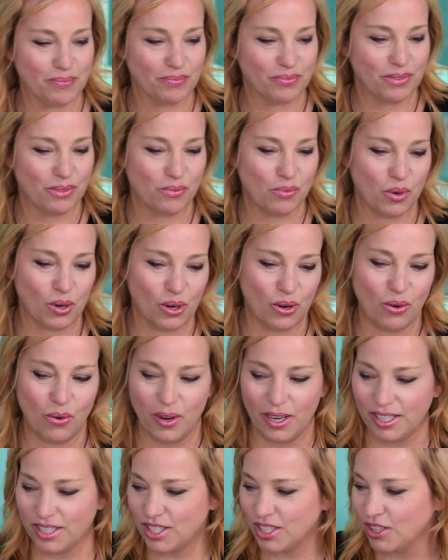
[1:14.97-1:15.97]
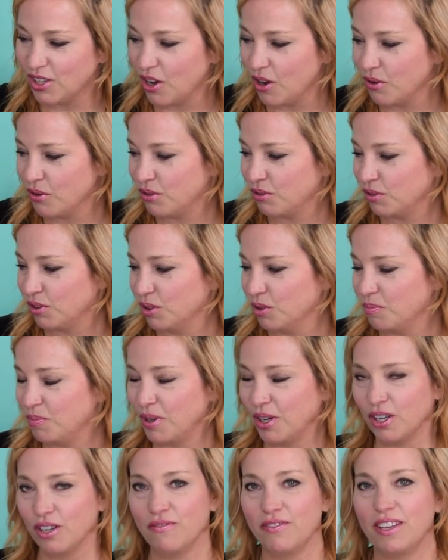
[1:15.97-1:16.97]
We're going to go through
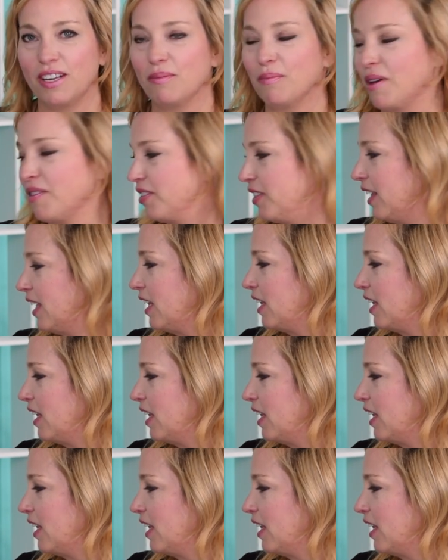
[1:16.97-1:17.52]
PuraVida Monthly